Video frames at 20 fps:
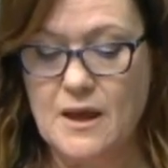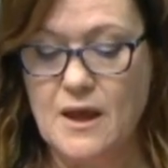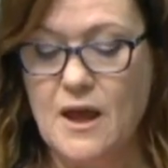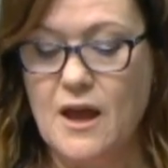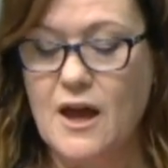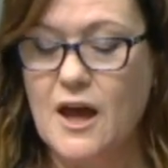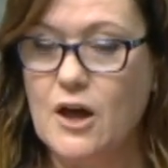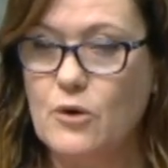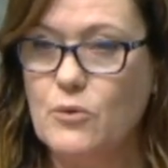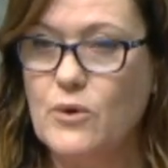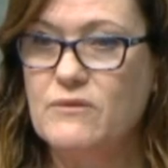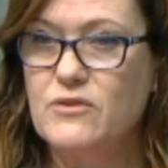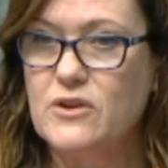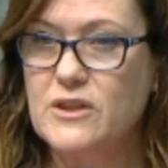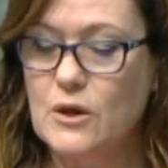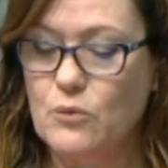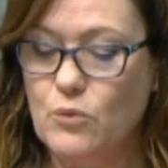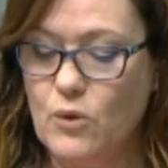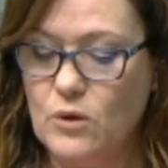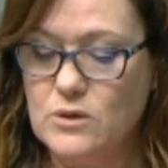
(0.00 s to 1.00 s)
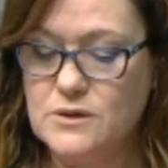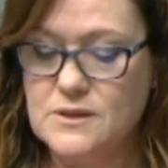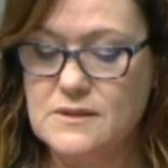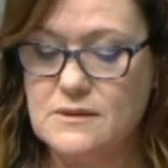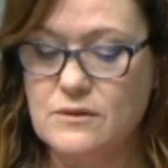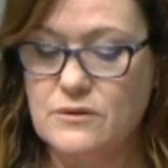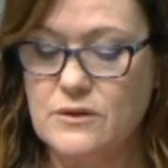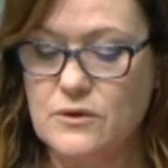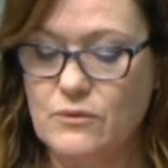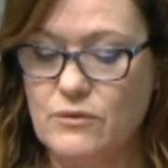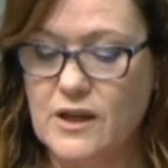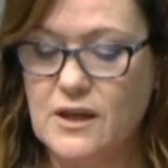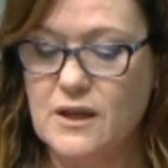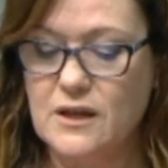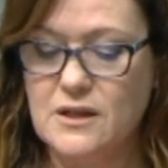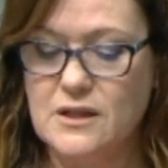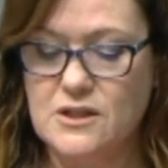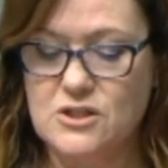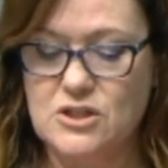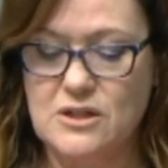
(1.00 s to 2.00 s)
However, there was the
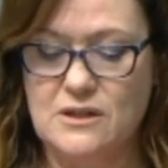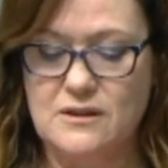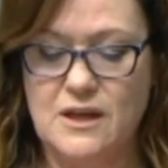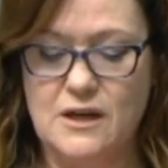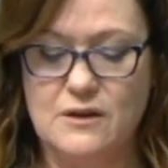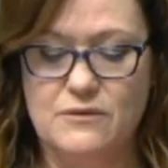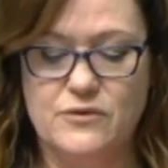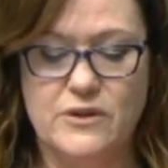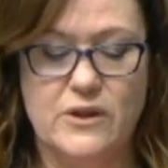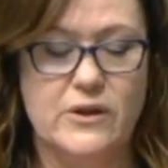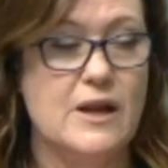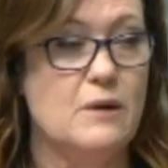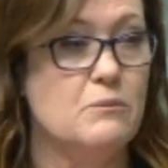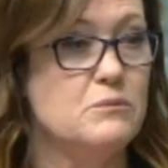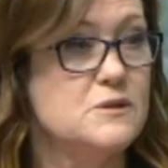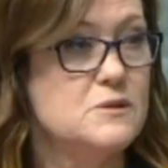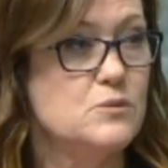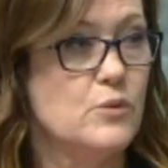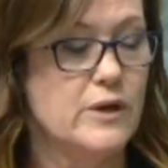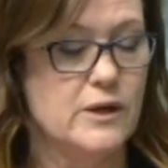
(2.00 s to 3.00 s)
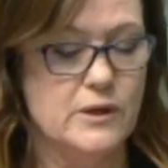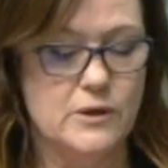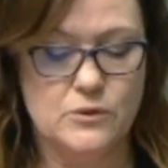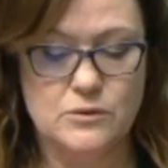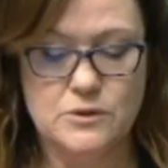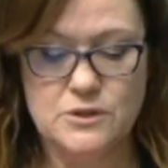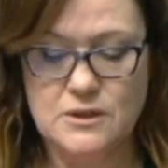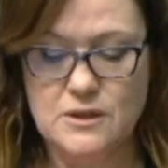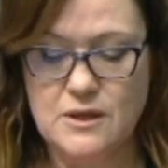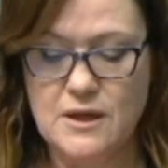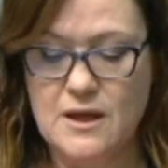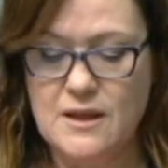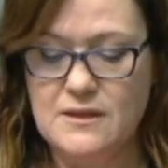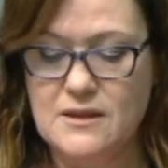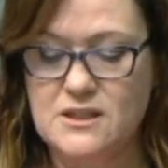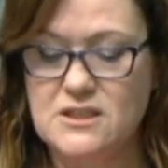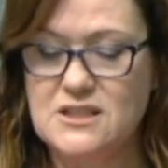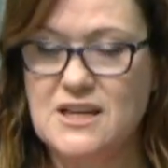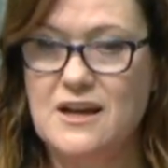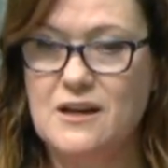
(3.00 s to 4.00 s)
recognition that if the numbers were held,
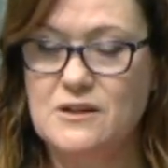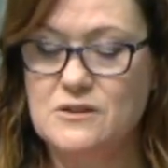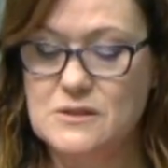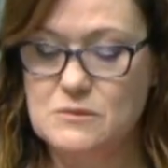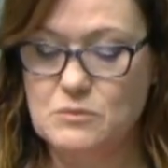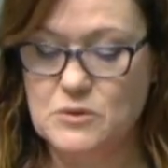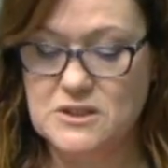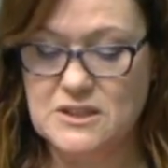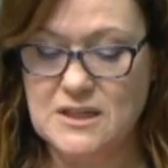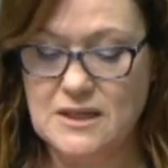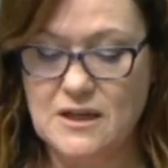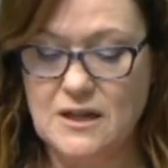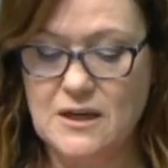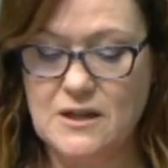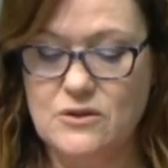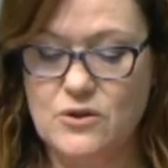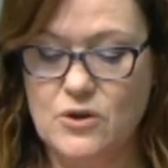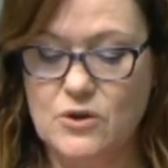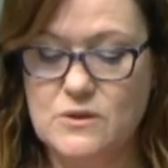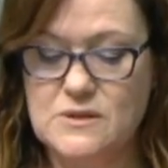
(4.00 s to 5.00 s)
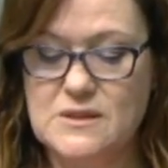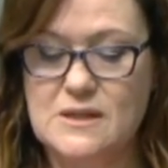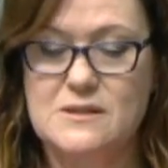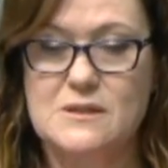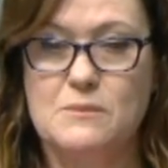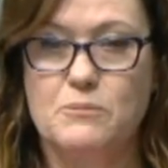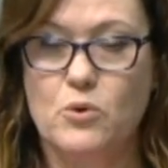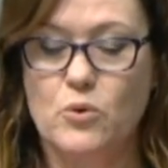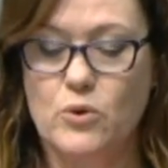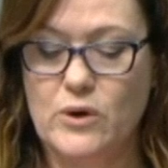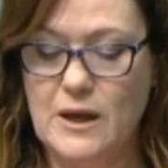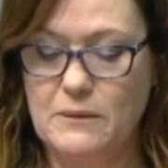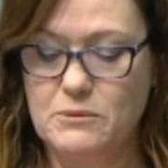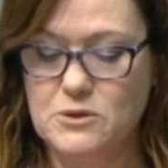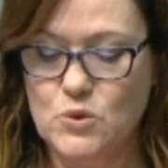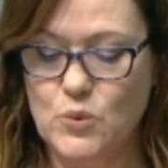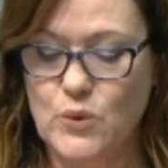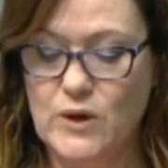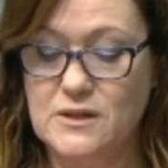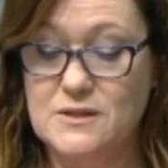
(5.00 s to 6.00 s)
then towns, particularly those that support
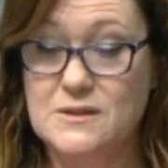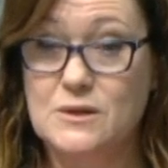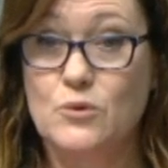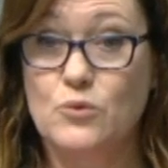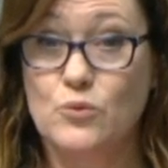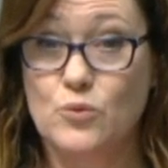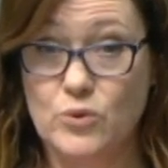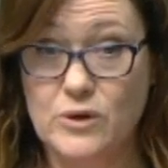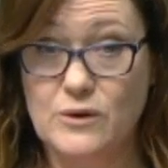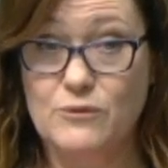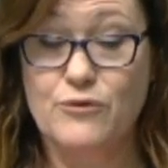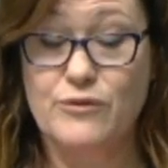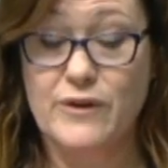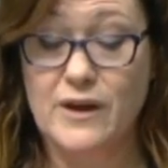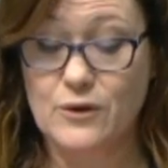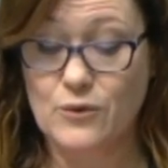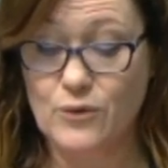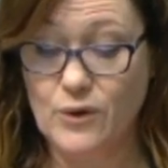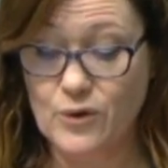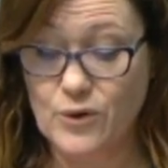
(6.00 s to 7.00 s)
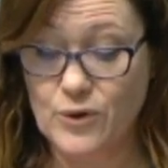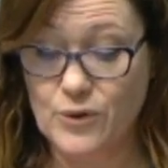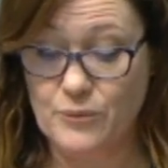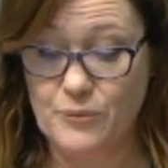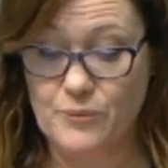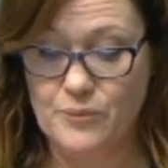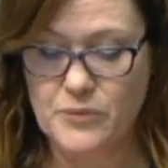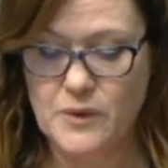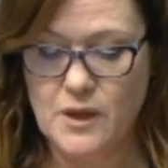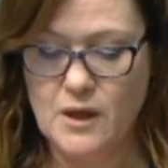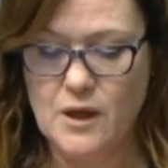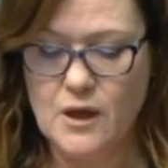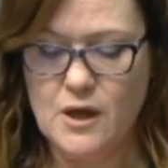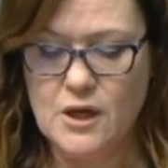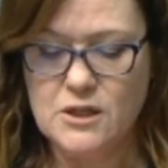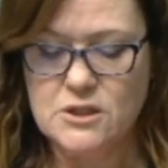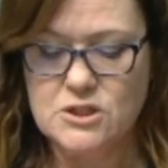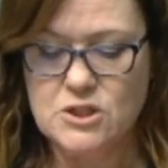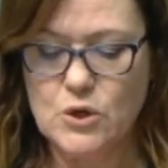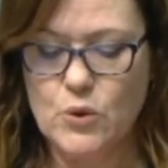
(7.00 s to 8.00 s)
abattoirs, would in fact grow.
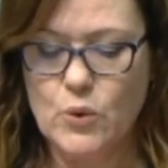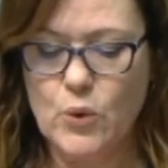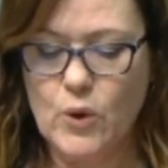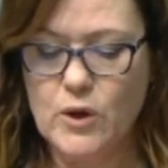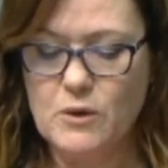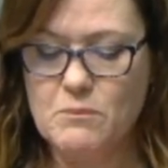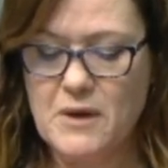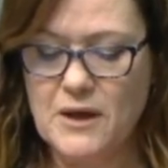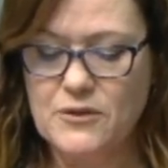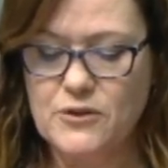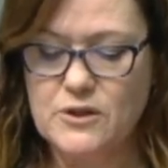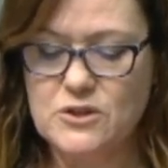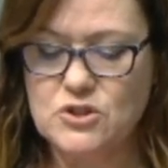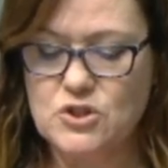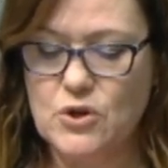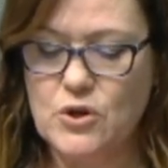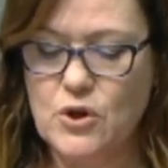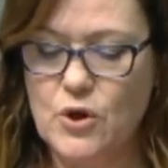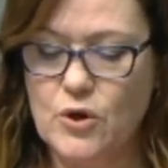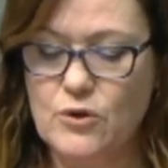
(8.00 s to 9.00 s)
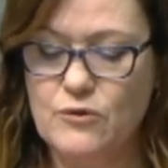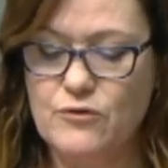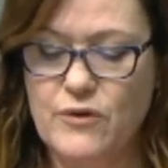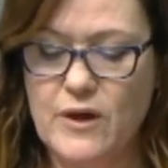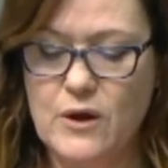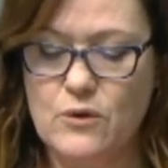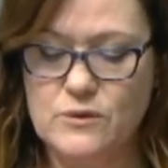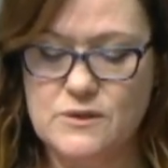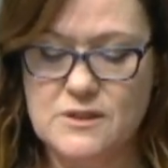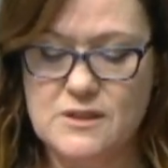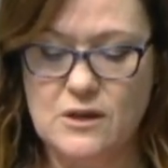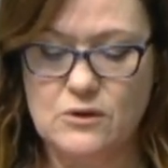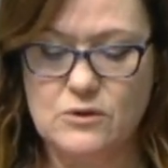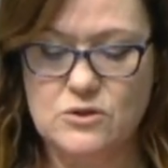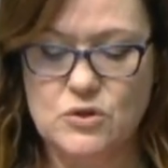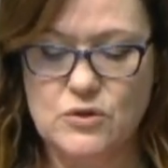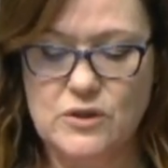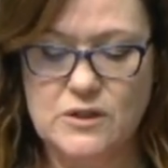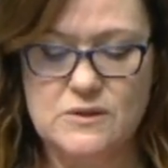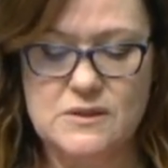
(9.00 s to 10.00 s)
To quote Matthew Journeau, Federal
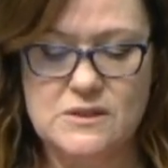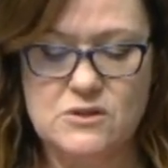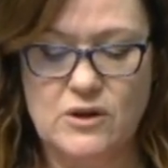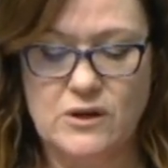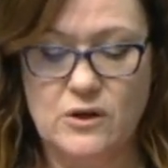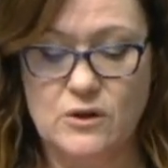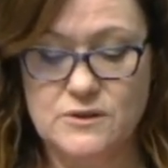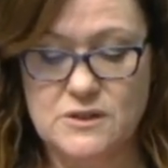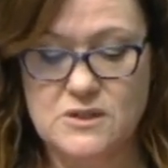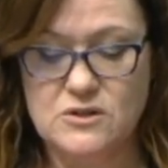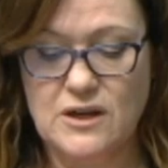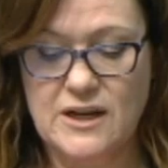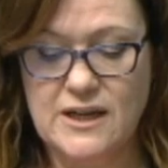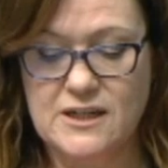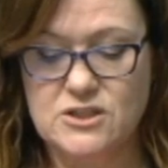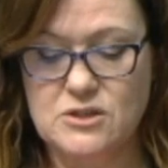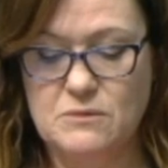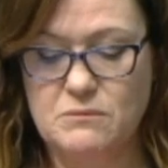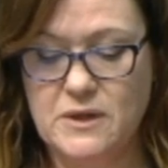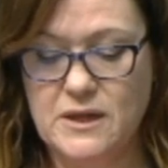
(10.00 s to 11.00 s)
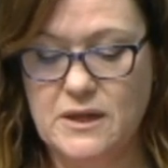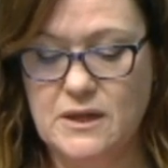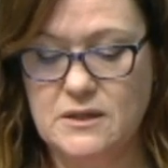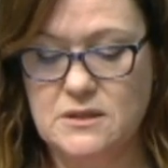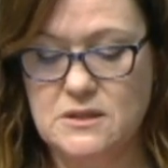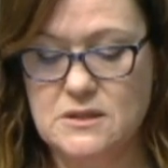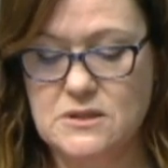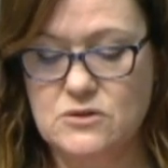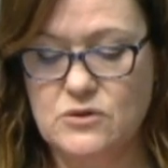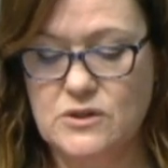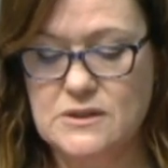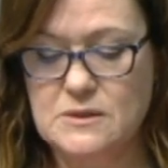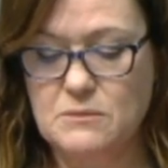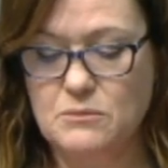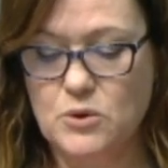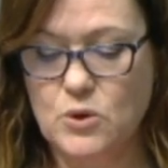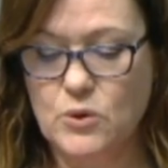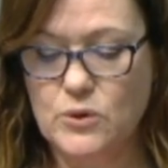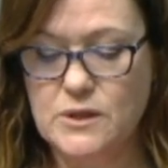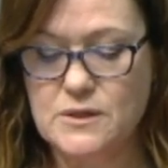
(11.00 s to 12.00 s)
Secretary of Australasian Meat Industries
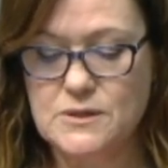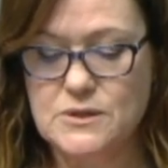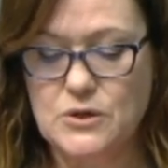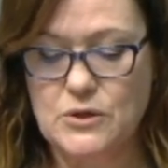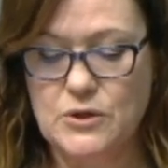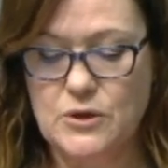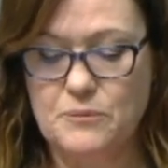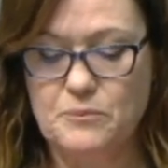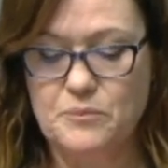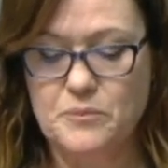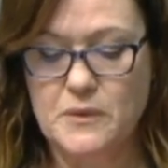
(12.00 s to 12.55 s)
Employers Union,